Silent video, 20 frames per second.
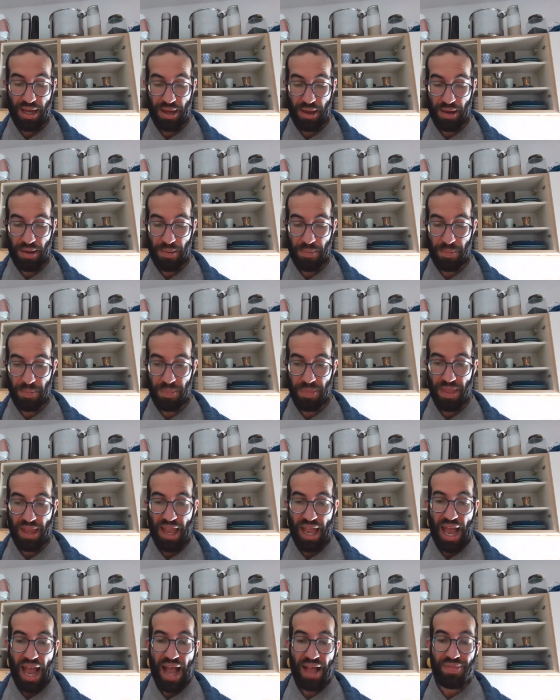Um,
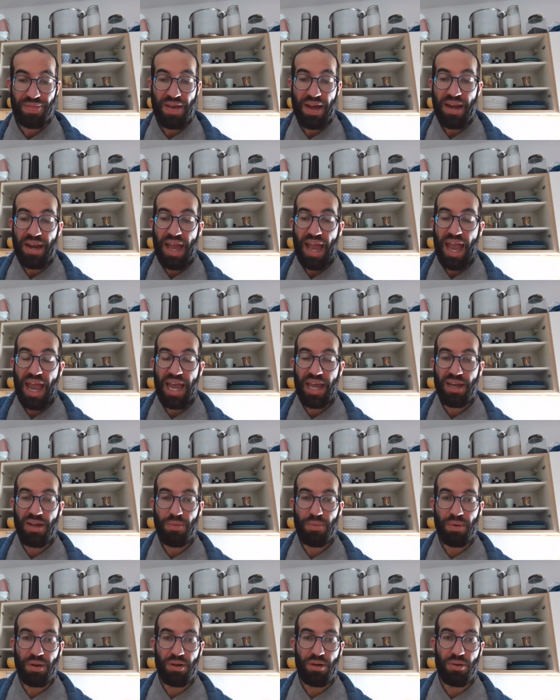and then
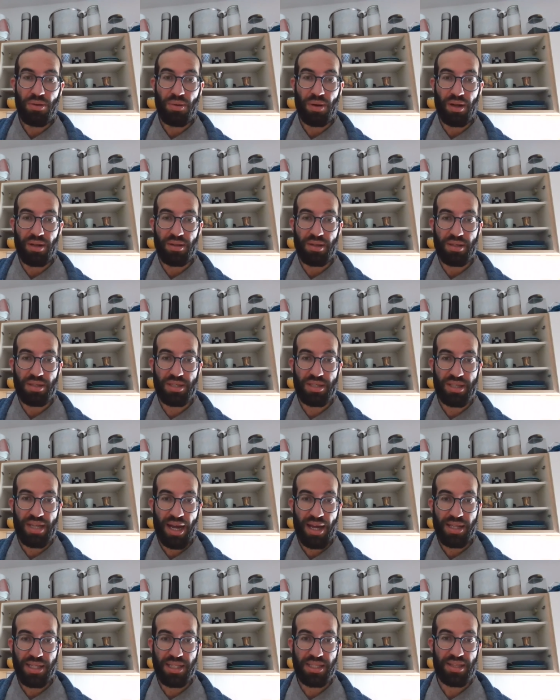anyone who
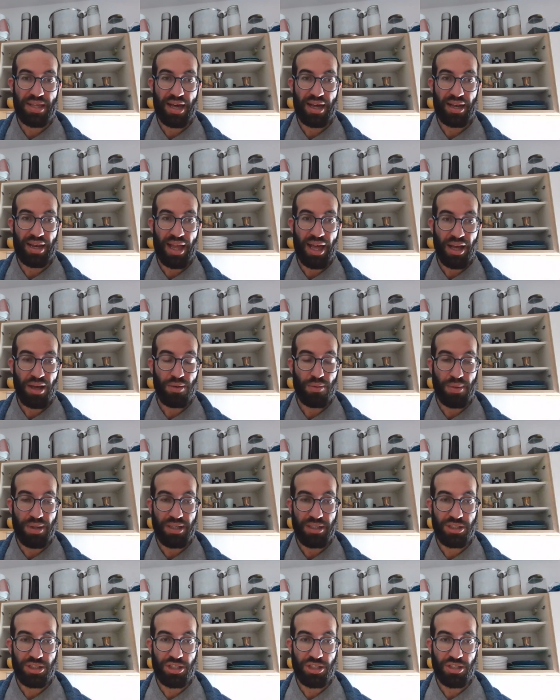understands that
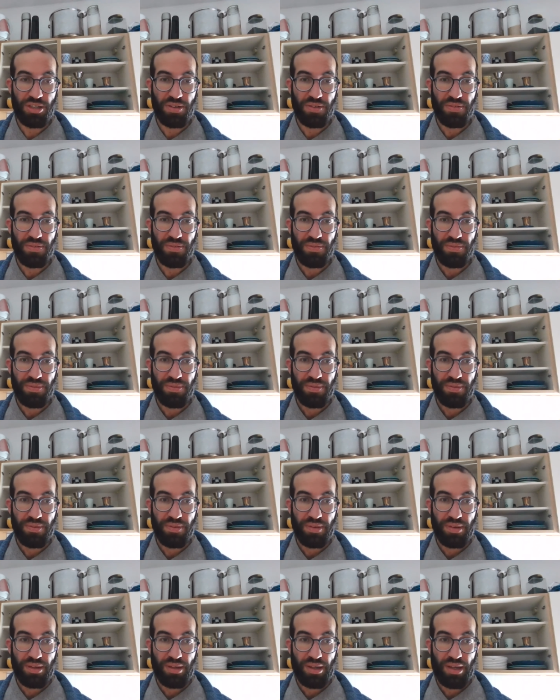language
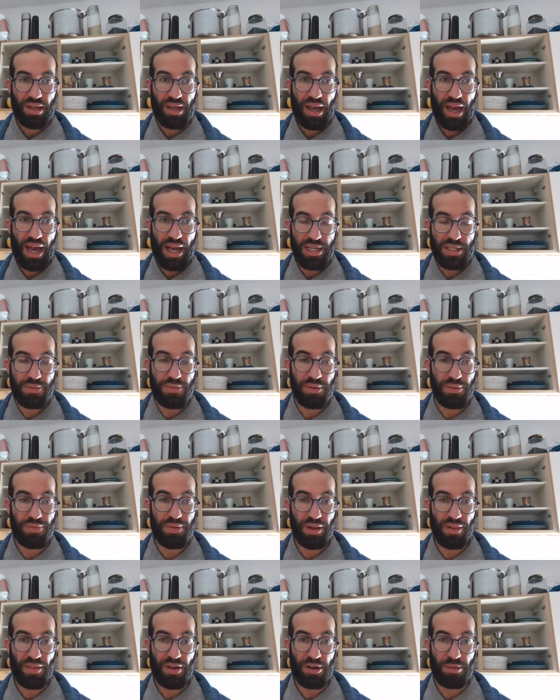has
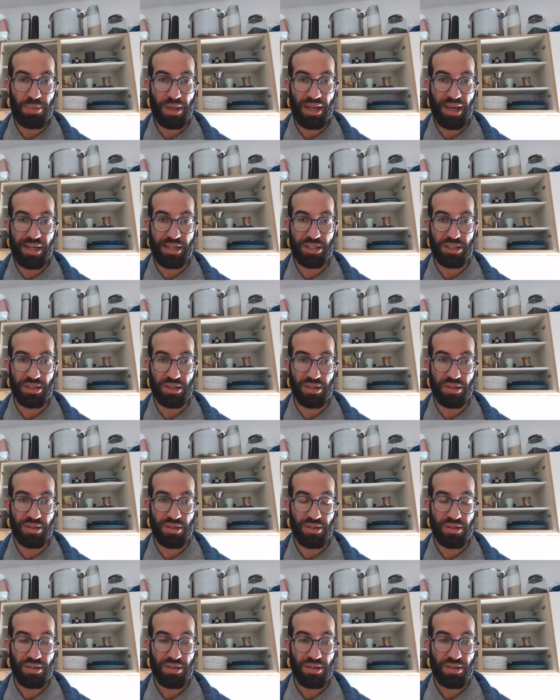fulfilled their obligation.
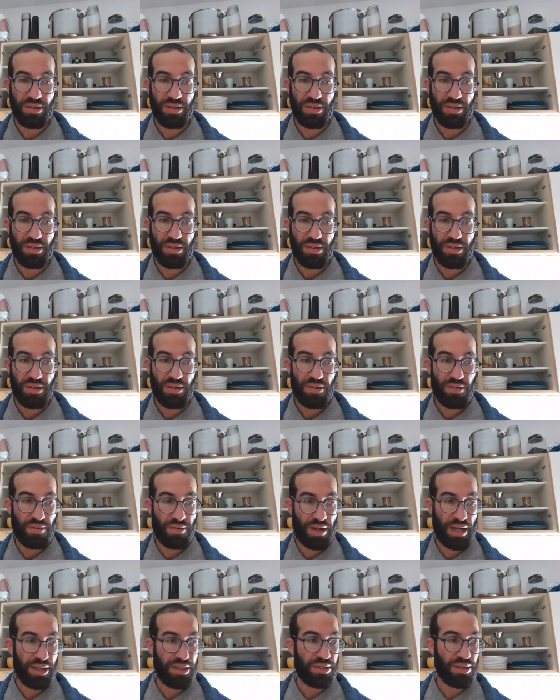
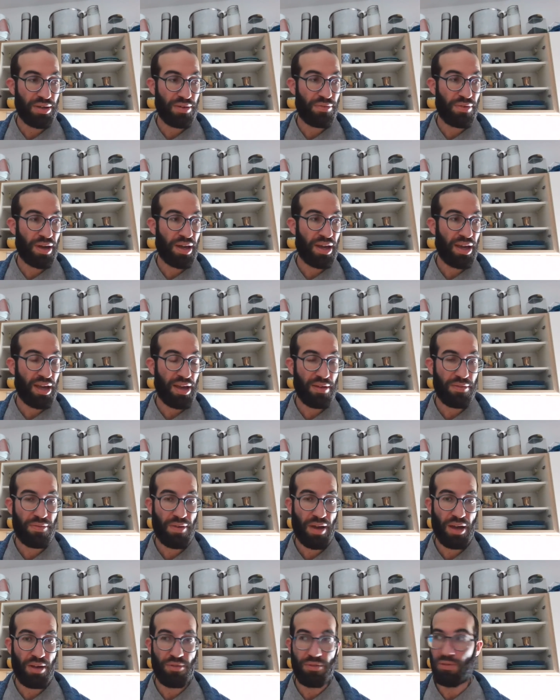Right? So if I,
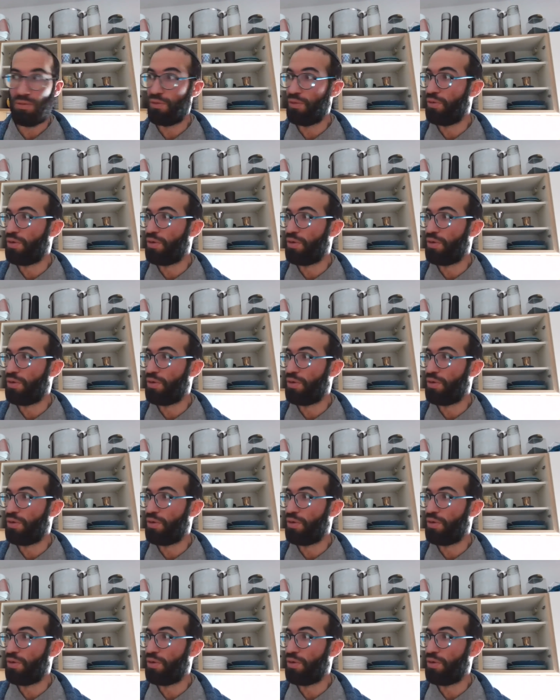if I,